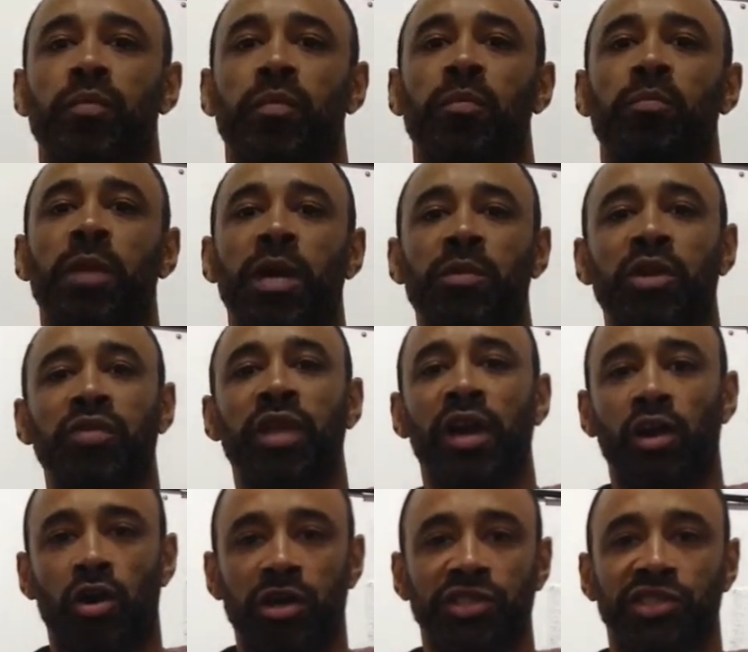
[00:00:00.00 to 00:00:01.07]
maybe
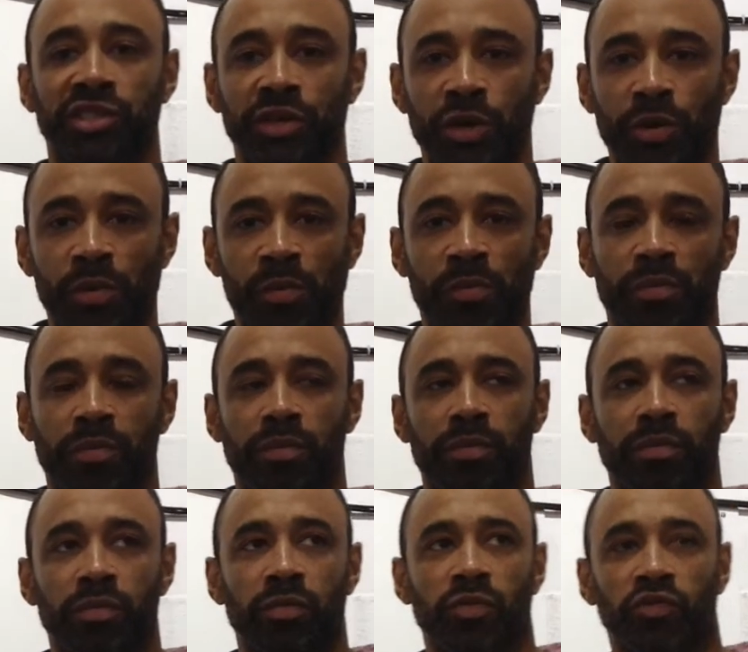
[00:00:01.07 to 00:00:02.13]
there are some
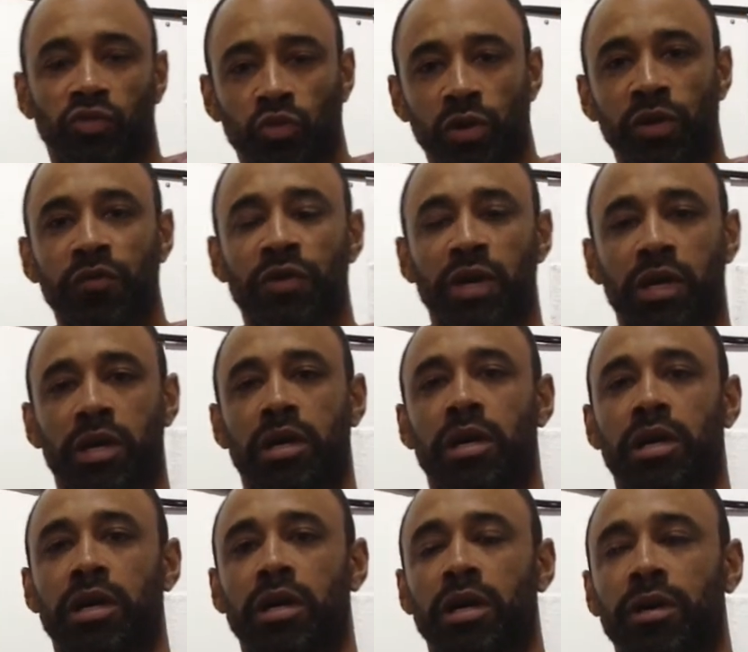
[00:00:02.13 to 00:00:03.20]
sort
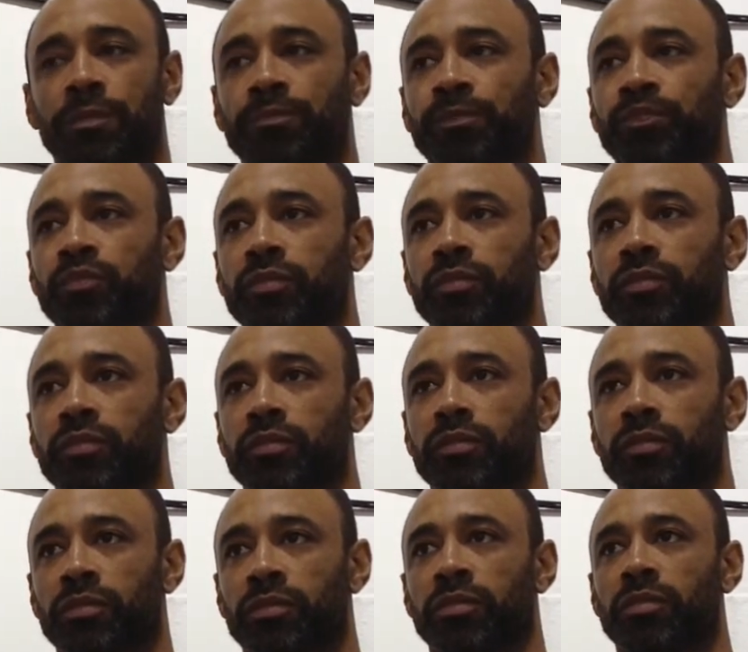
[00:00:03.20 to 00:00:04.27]
of
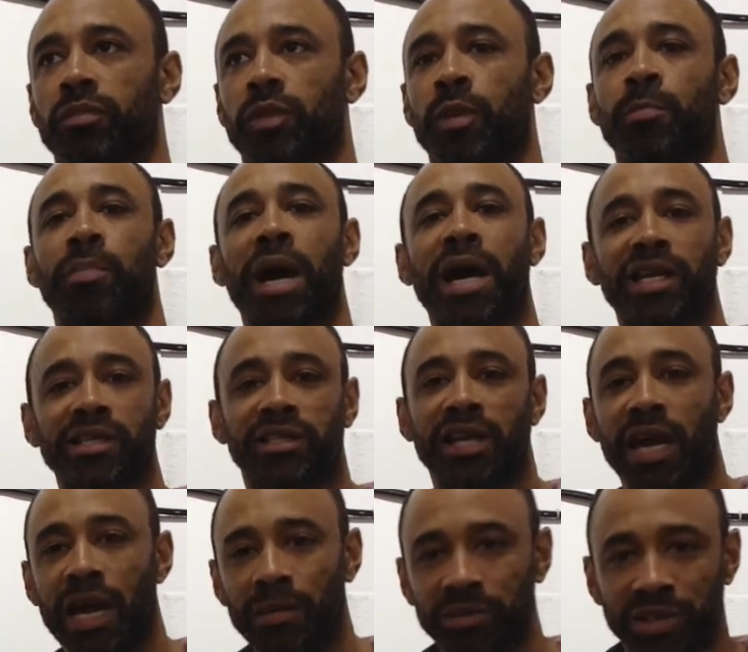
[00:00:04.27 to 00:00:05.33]
body
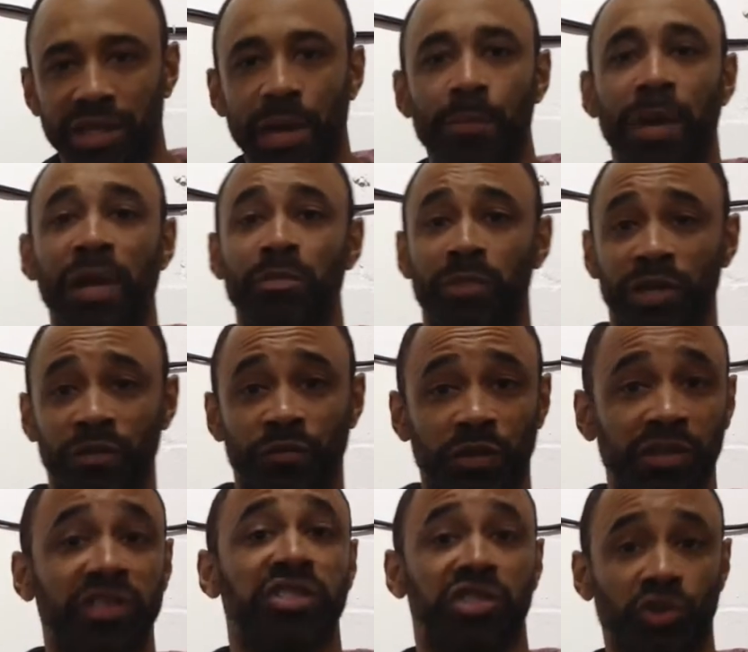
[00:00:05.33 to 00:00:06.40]
types that might
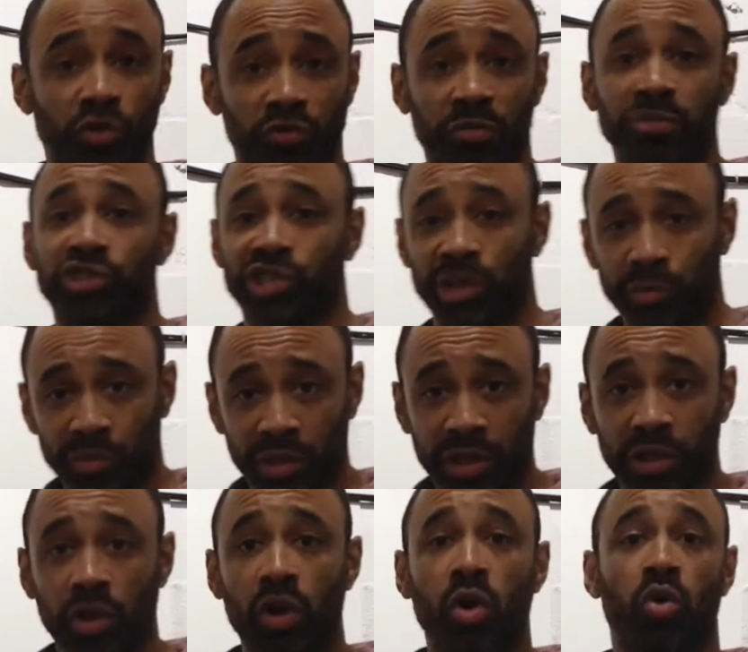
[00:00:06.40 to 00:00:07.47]
benefit still from
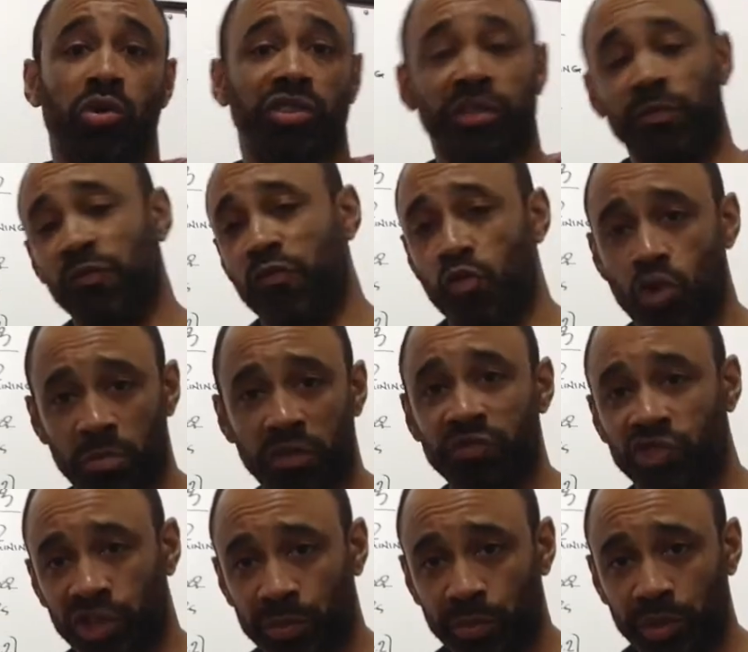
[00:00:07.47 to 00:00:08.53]
jumping or some form of
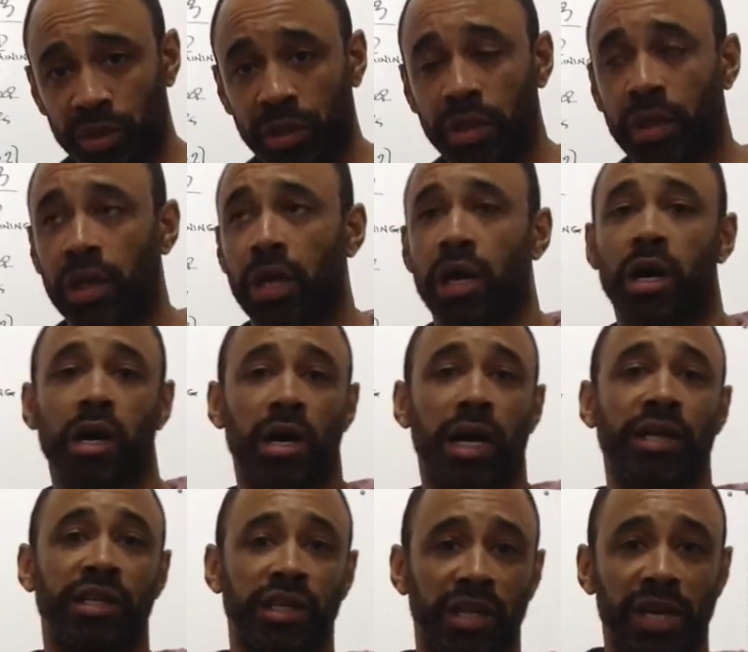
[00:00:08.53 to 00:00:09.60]
jumping. I
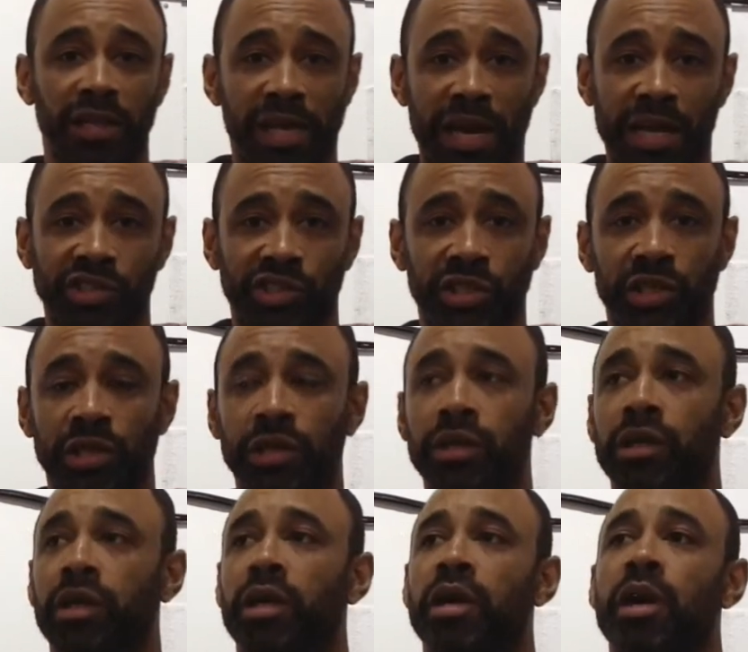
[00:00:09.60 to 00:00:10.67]
did that last year.
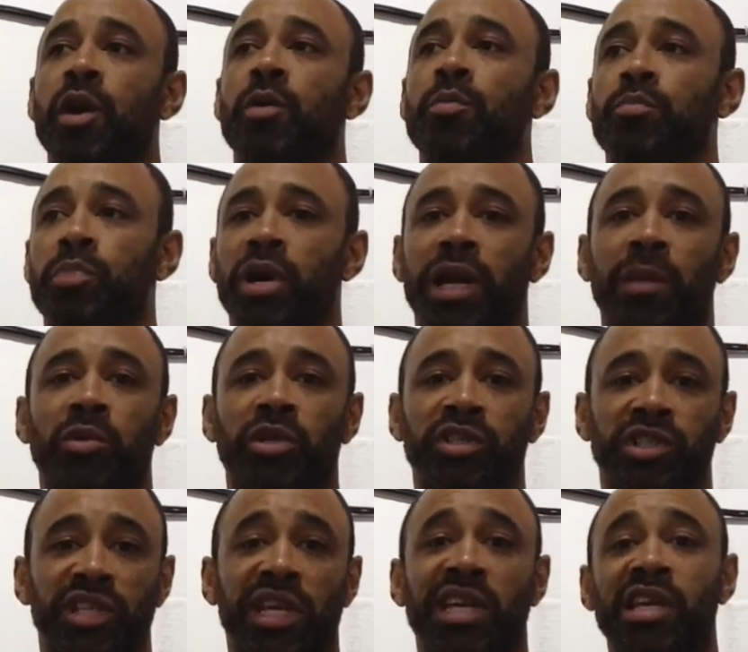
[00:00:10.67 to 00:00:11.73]
But I'm going to
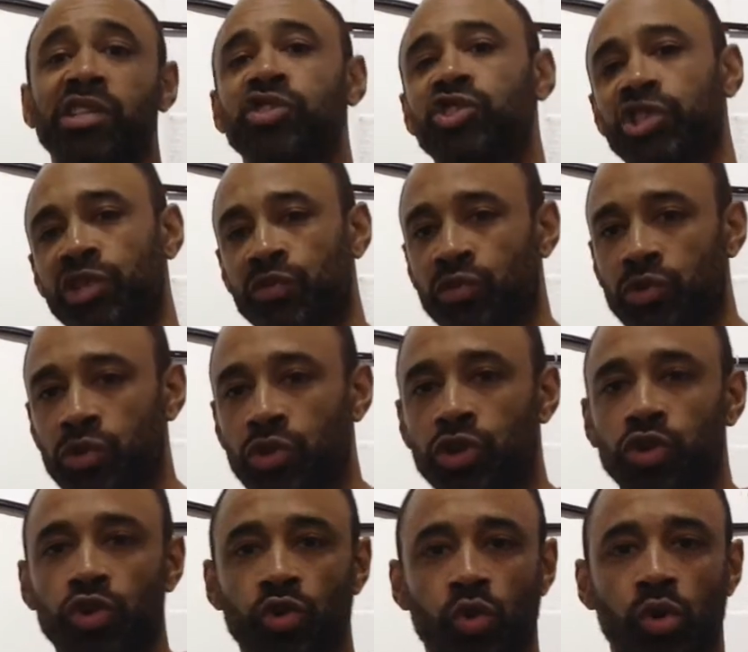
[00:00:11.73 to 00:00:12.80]
say, in general,
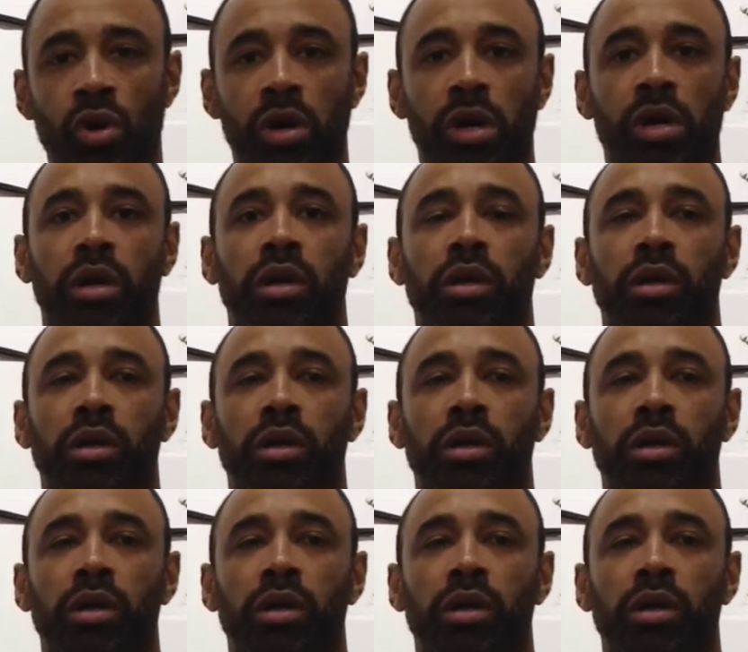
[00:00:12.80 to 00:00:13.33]
your